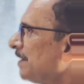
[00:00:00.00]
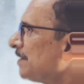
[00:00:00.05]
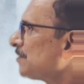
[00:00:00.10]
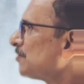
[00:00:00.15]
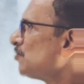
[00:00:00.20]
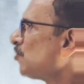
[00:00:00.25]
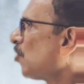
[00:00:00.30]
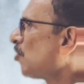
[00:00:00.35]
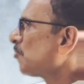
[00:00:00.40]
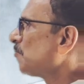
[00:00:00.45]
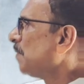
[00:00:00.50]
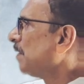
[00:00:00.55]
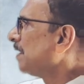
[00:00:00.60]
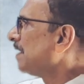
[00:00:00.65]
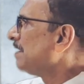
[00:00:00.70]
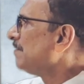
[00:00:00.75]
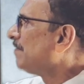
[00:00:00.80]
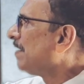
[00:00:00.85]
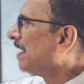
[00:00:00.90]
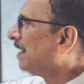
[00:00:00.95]
is
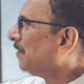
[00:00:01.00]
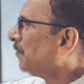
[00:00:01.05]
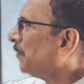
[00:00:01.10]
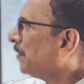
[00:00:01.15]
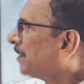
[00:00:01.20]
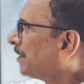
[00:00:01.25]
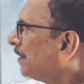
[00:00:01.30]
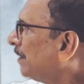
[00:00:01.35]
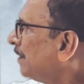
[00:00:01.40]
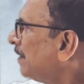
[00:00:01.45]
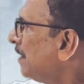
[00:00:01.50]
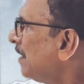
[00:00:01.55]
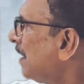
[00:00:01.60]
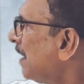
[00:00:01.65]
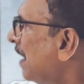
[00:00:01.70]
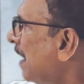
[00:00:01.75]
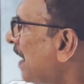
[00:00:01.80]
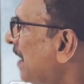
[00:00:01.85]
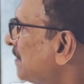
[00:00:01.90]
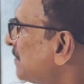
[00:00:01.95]
normally evaluated
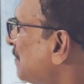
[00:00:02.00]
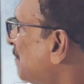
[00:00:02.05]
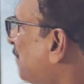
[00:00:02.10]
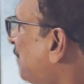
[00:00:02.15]
as a